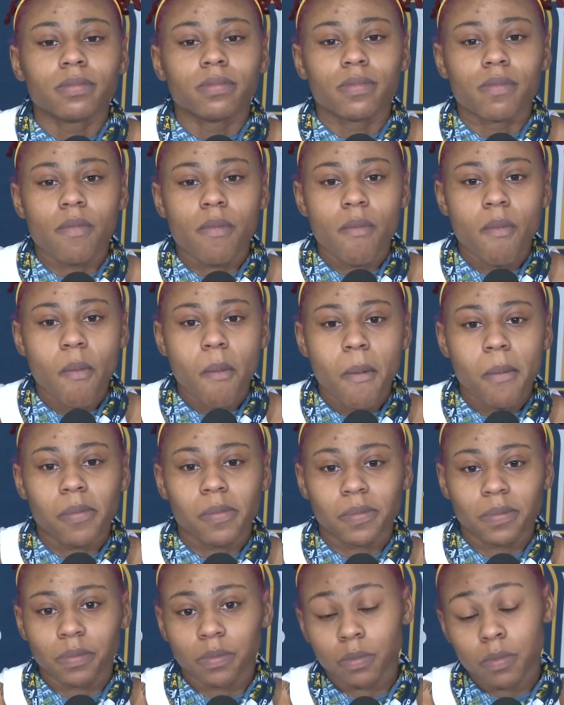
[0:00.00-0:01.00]
Bria, you hit
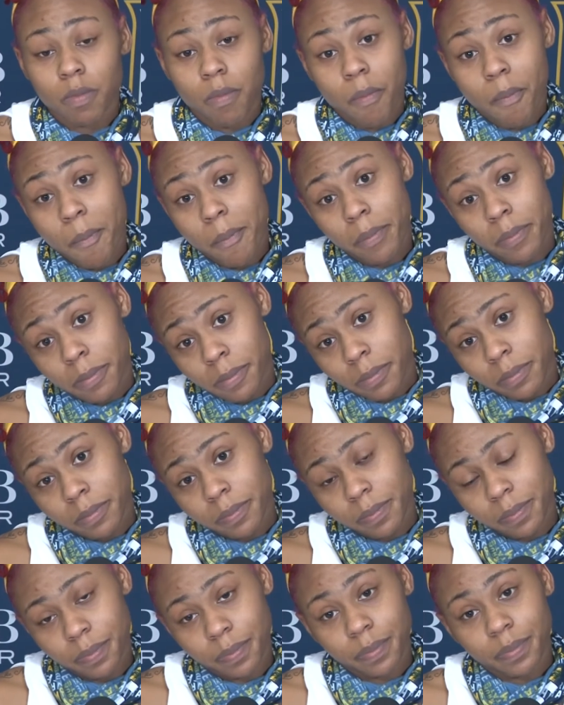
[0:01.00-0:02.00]
those two free throws
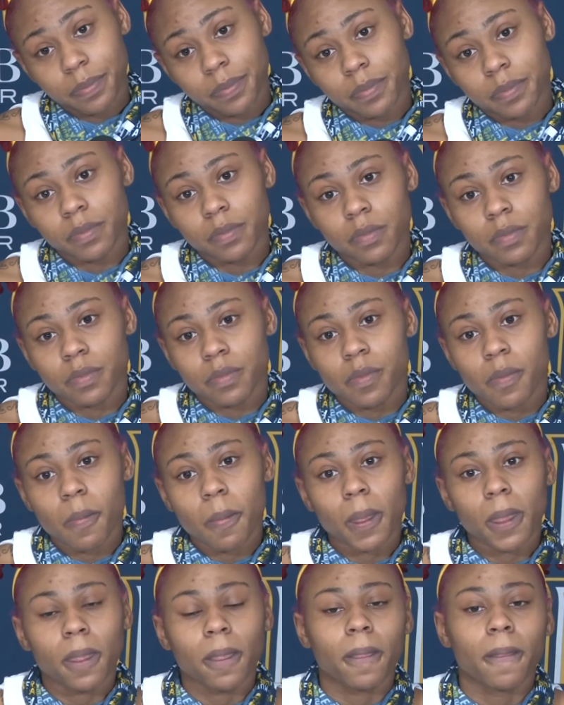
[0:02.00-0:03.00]
late in the game
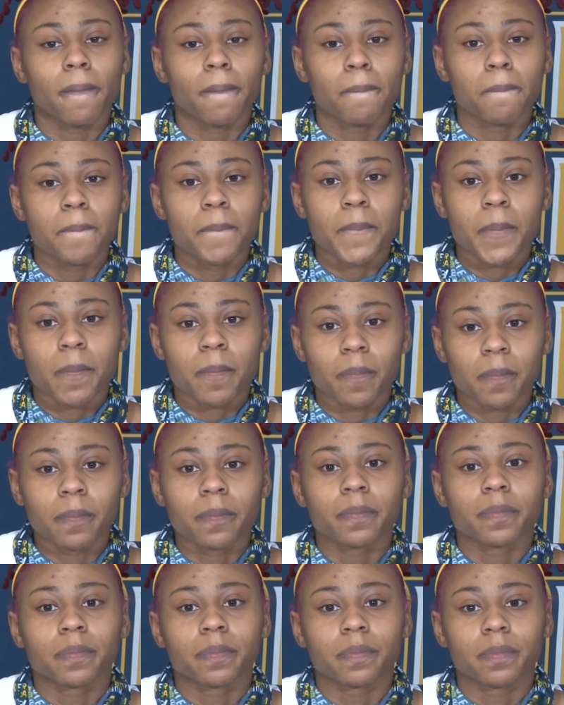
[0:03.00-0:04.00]
that kind of pushed you guys to the
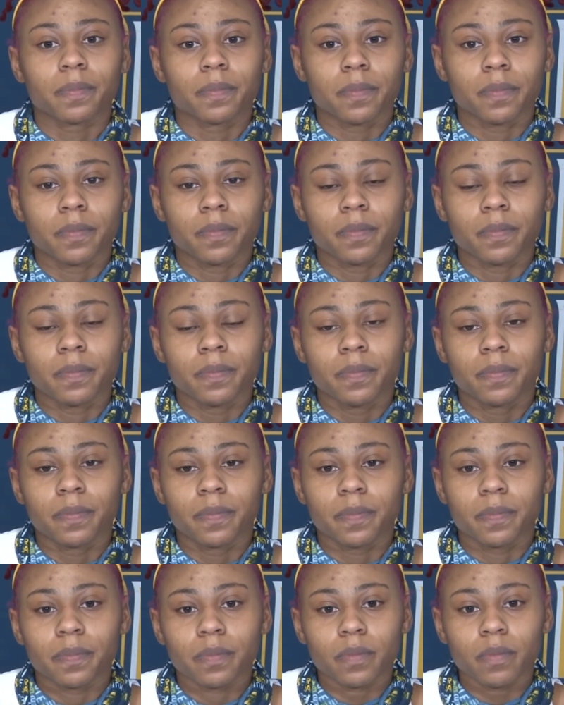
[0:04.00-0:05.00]
win. What was
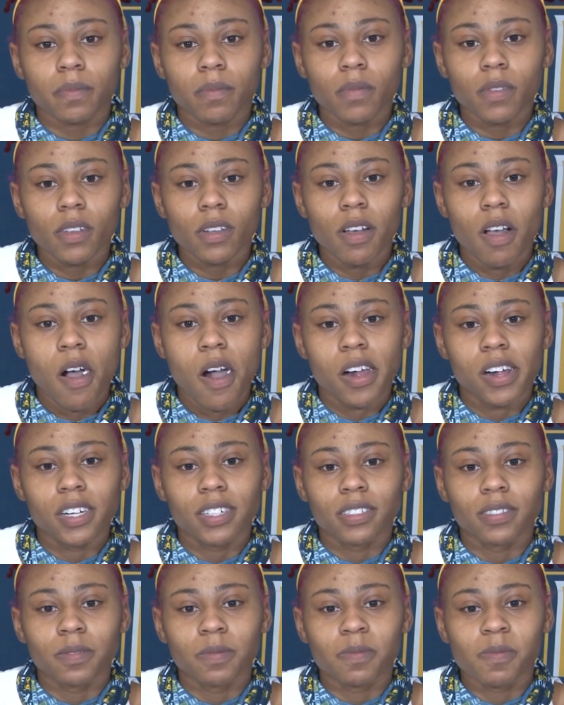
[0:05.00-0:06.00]
your mindset late in the
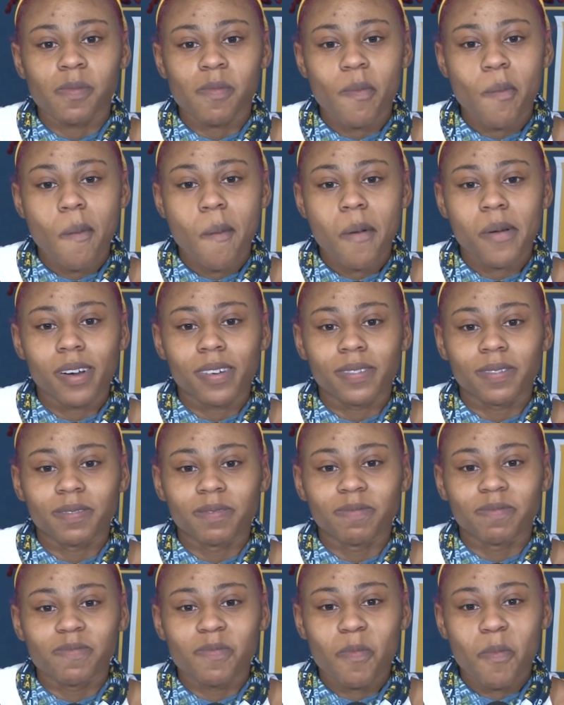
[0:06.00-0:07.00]
game
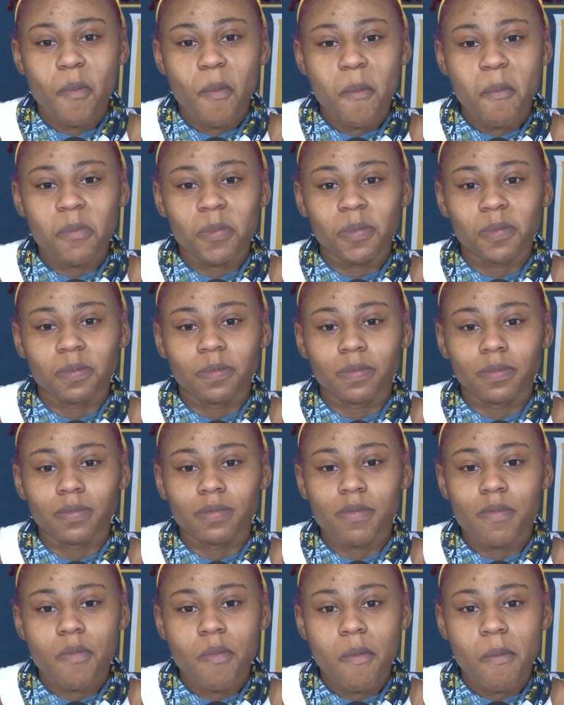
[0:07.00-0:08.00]
as it was coming
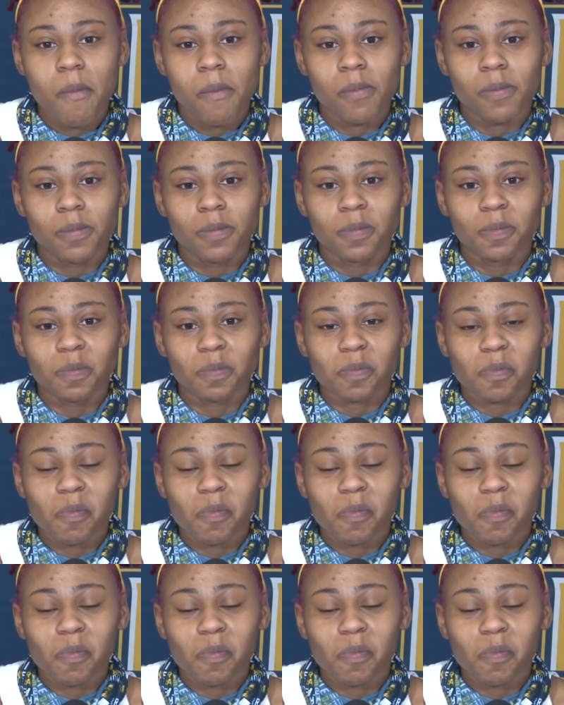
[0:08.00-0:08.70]
down to the wire?